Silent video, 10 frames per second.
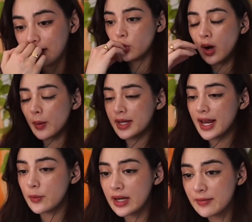Why would
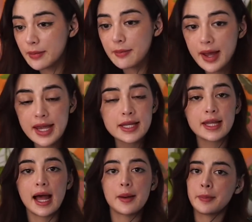anyone even make
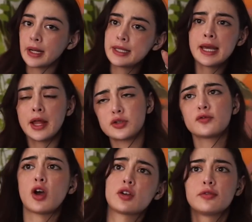that and be like, yeah, this is
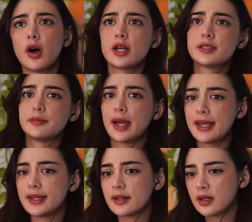fucking fine to
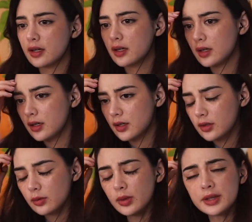make?
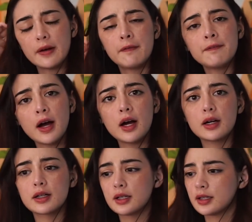What the
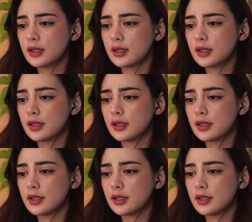fuck?